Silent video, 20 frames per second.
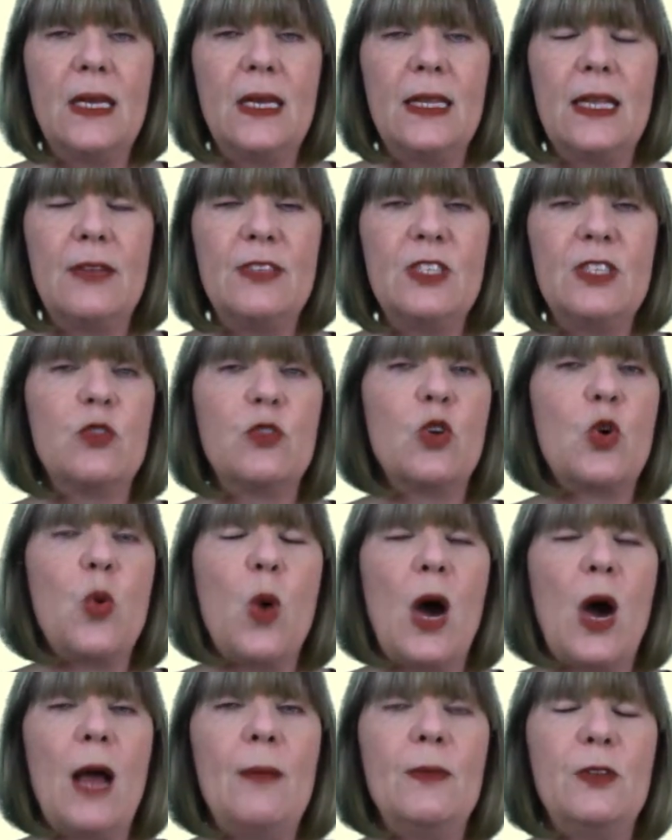There is a
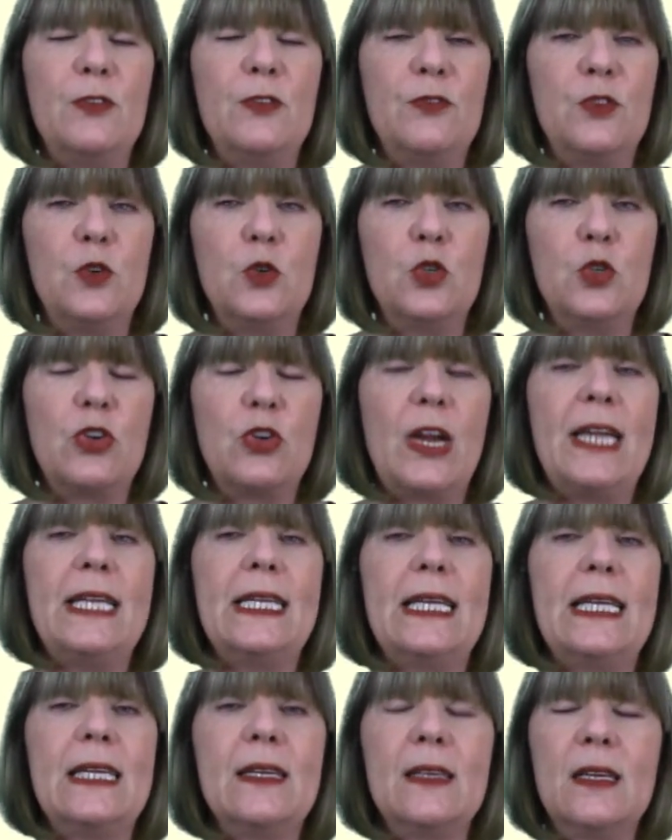requirement for
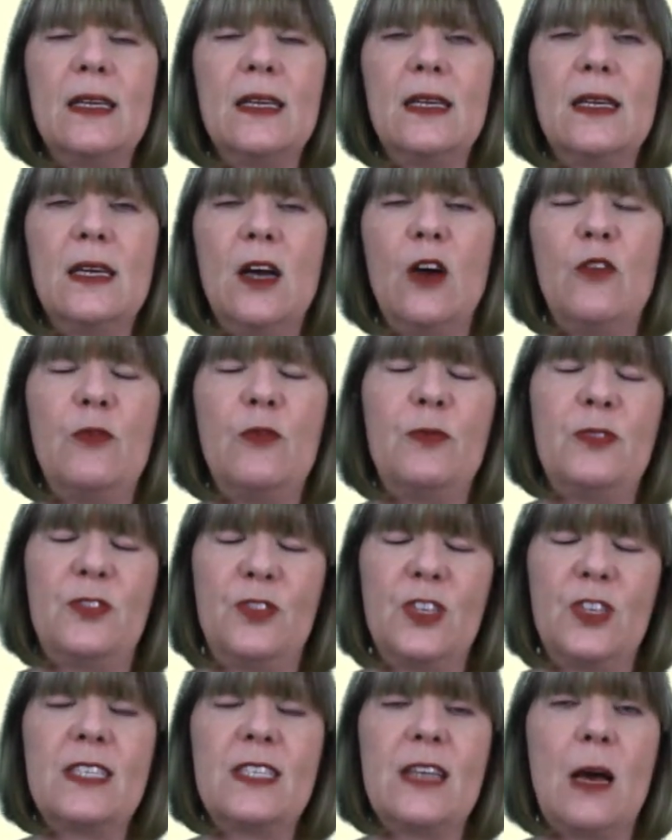training of,
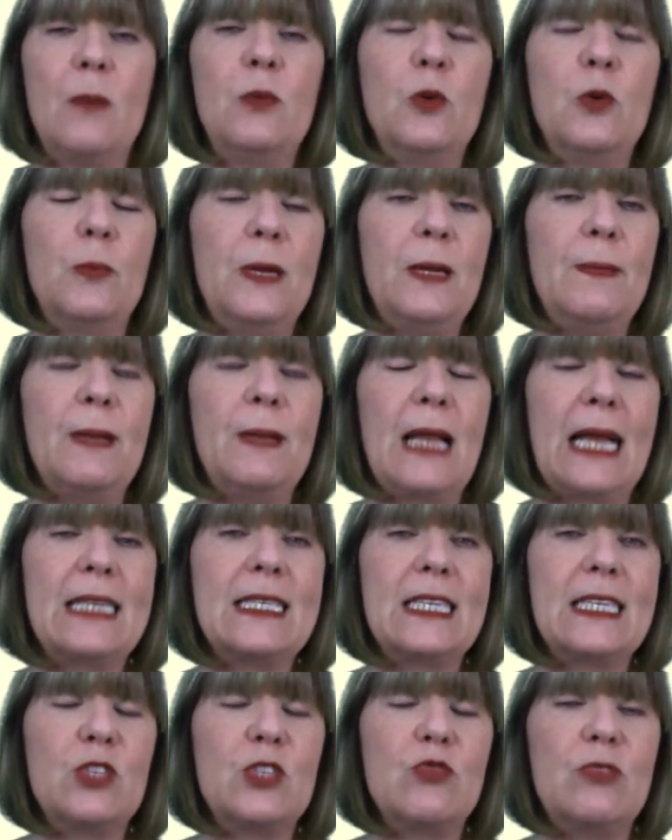for example, people
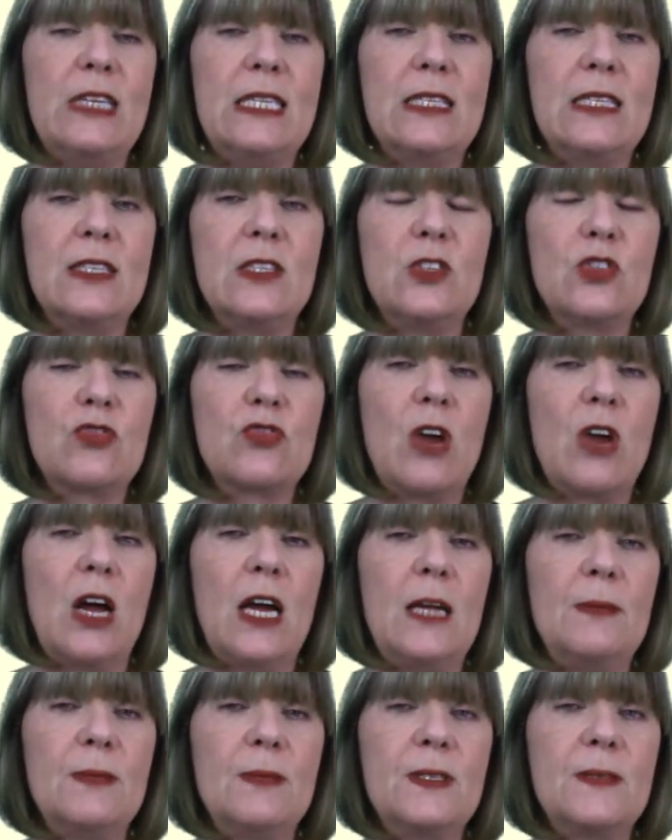acting as readers and
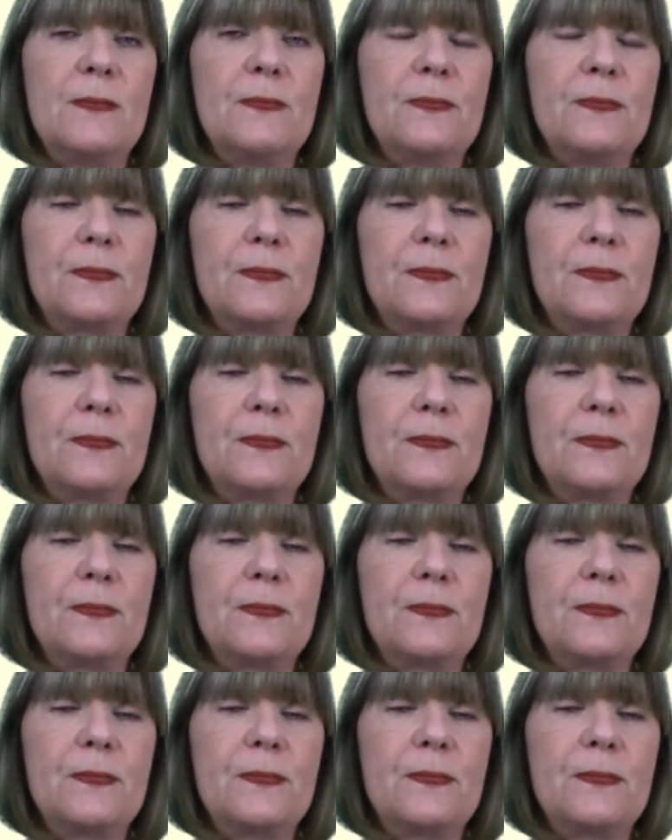scribes.